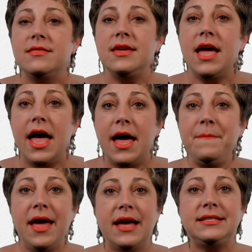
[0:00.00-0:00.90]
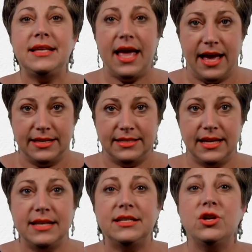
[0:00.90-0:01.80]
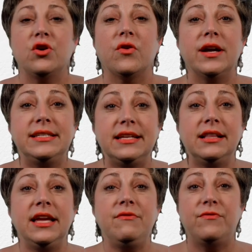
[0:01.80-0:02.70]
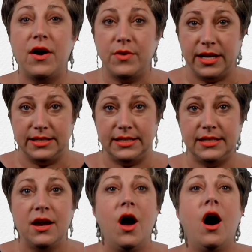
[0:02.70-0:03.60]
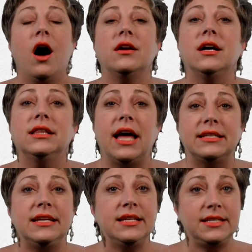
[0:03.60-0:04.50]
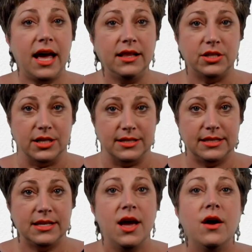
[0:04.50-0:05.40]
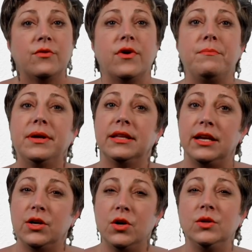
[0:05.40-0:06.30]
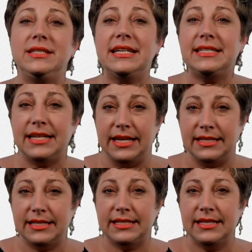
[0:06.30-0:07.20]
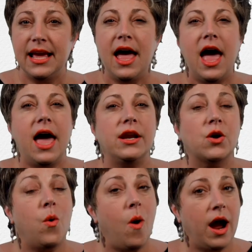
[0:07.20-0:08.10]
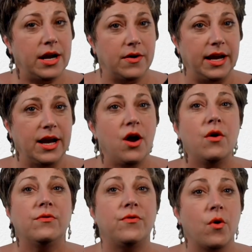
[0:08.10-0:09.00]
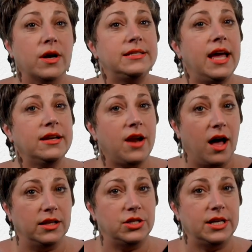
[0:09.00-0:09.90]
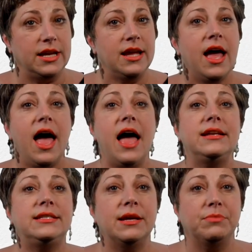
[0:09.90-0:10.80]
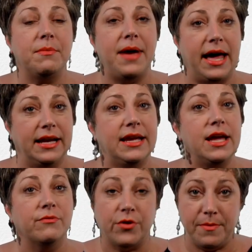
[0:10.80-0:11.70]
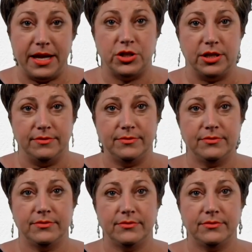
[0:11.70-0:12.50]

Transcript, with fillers: The MSS is increasingly focused on collecting intelligence from political dissidents and acquiring foreign technology and diplomatic information.